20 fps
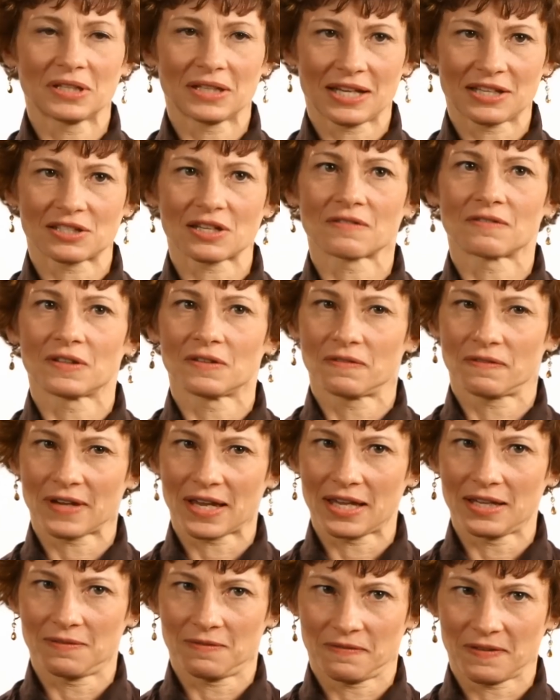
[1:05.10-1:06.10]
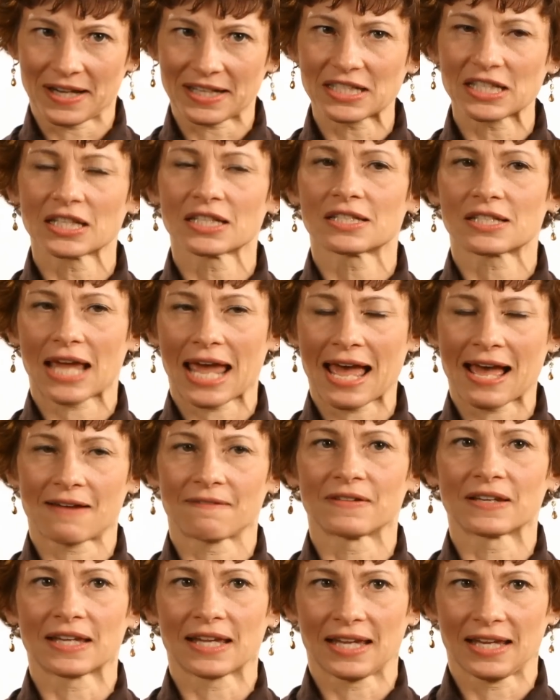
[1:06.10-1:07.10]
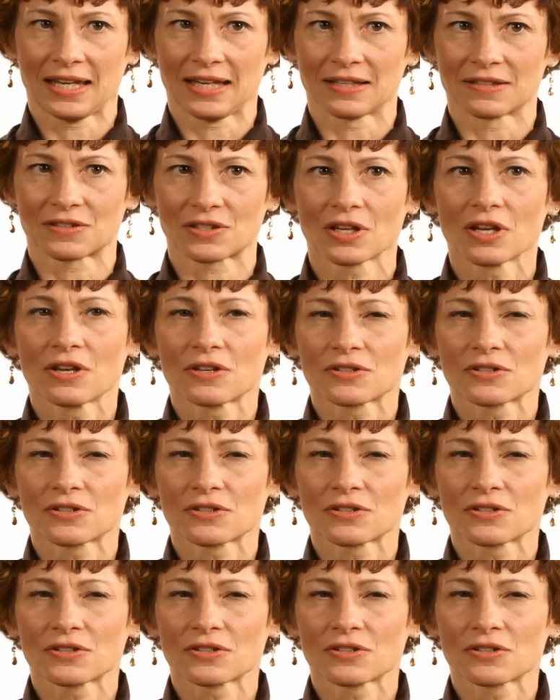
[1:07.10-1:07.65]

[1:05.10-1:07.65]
being HIV infected to having AIDS.